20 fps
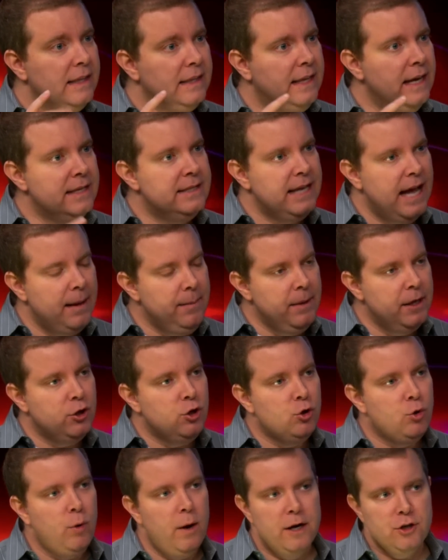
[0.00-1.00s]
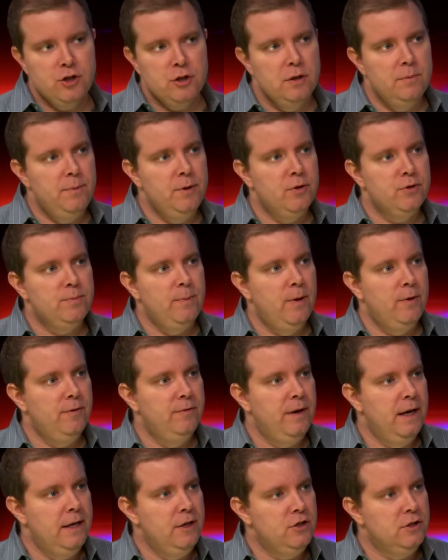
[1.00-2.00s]
Does that make you question the Bills'
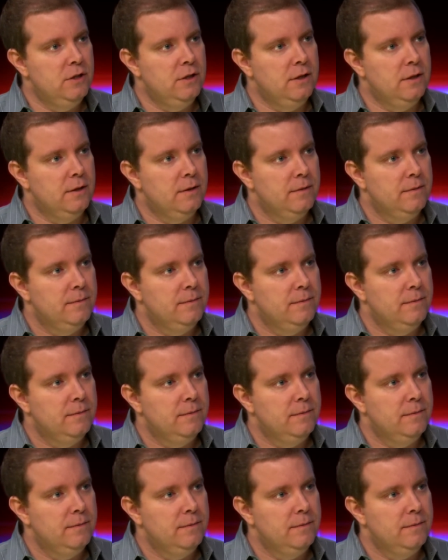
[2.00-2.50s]
motivation here?